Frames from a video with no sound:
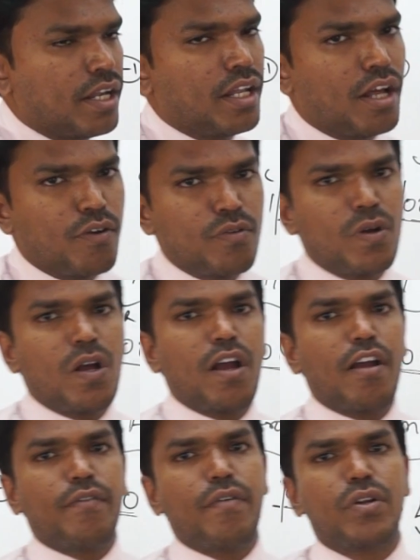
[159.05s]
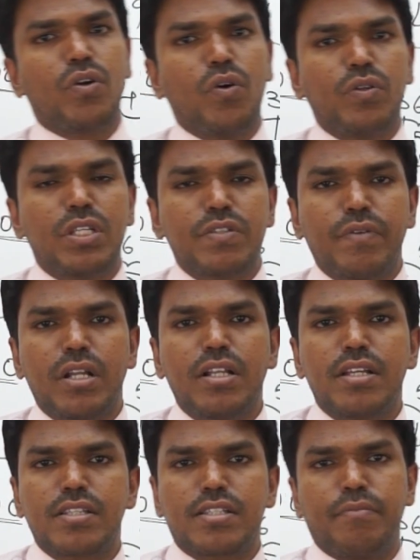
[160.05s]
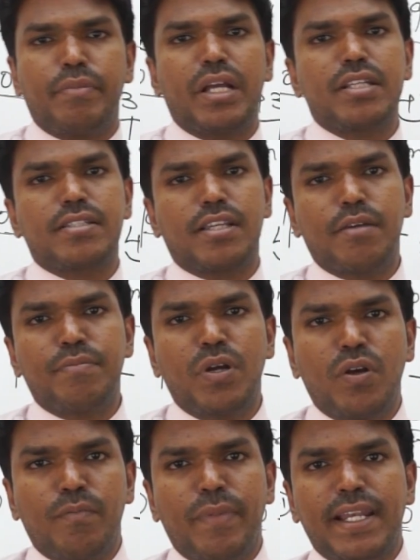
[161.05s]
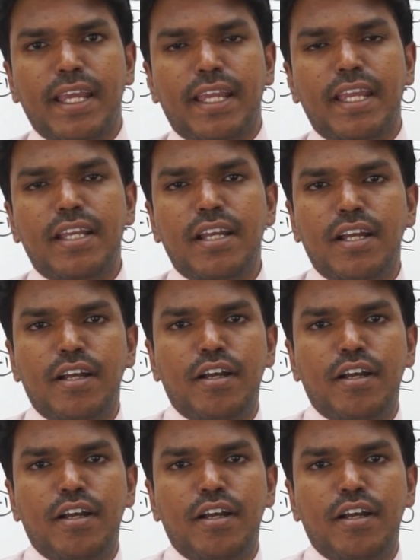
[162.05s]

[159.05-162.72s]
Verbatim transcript: Now we will go this one step by step by taking